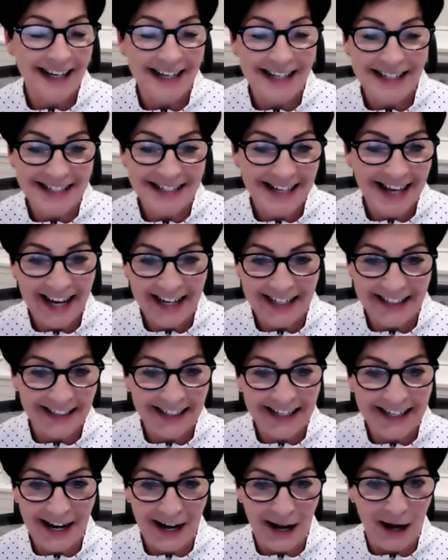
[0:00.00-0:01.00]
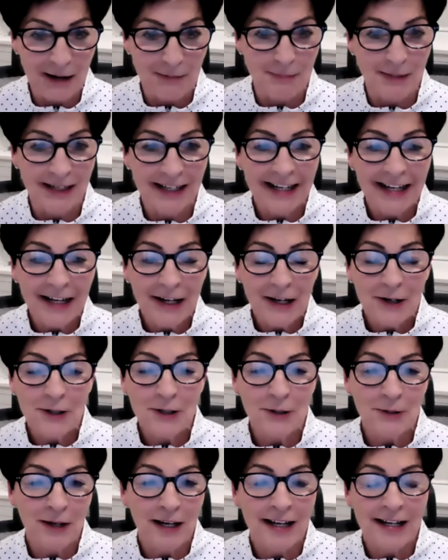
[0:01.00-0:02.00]
is Caitlin Cobb,
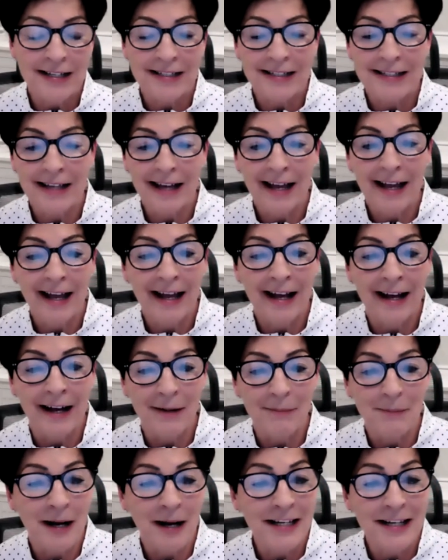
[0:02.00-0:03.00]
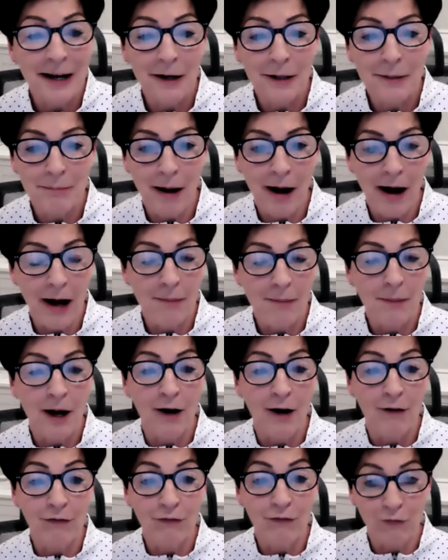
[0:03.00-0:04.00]
who is a young mom
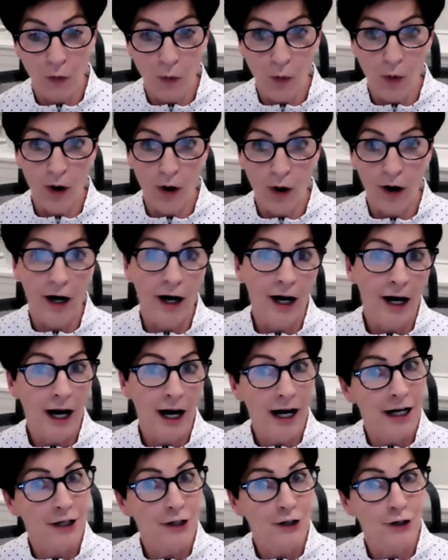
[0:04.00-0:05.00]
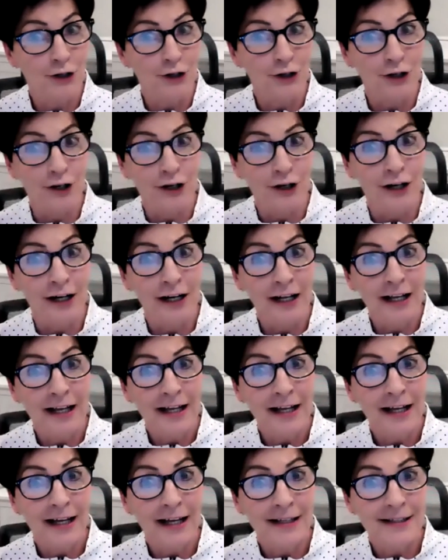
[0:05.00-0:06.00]
of 4 under
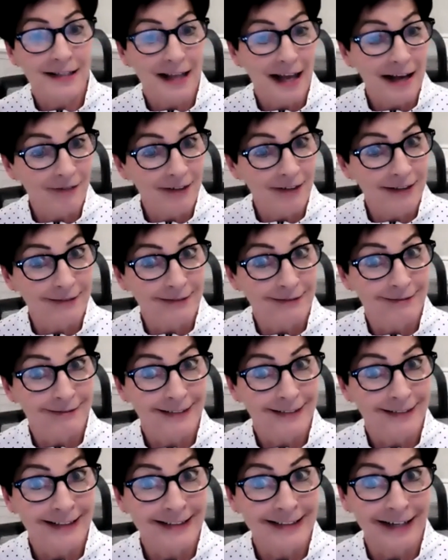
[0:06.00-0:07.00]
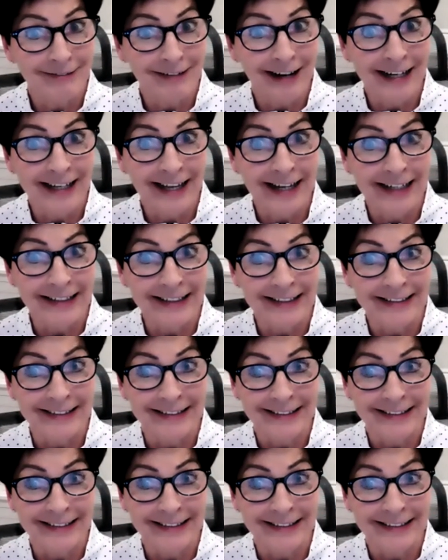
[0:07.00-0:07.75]
7. Is that right, Caitlin?